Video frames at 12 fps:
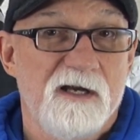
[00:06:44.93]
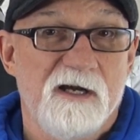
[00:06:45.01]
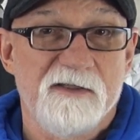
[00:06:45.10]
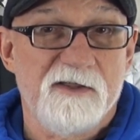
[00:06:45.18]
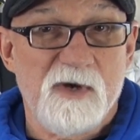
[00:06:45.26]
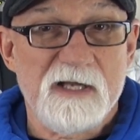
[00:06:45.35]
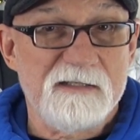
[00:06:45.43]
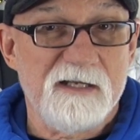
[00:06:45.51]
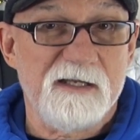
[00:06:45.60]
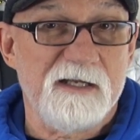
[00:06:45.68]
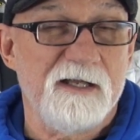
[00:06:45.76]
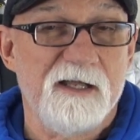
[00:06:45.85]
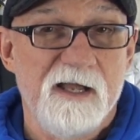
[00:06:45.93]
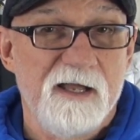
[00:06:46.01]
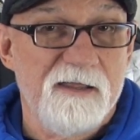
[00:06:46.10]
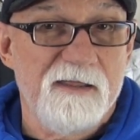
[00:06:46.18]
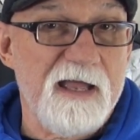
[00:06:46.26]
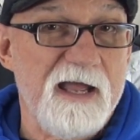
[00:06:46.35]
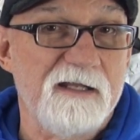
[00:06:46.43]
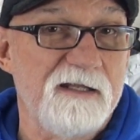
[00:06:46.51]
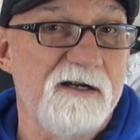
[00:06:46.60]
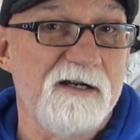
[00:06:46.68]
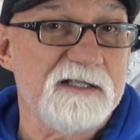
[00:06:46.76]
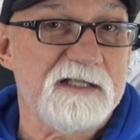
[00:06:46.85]
Although I'll tell you, that
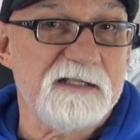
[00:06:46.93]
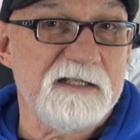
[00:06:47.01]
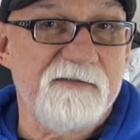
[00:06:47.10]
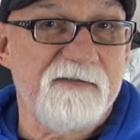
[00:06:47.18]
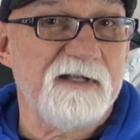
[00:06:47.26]
long sleeve